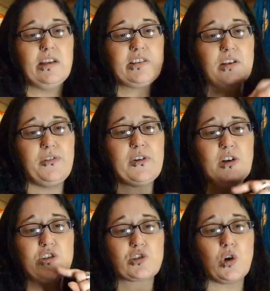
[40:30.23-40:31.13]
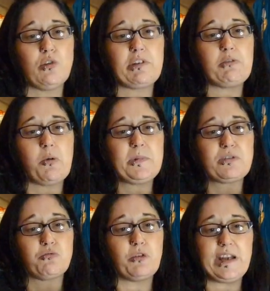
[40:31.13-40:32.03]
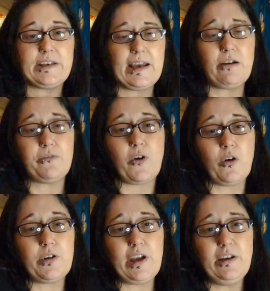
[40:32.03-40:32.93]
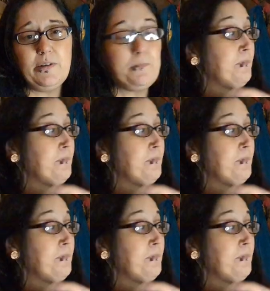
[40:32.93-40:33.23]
So if you've got a story you want me to read out for you,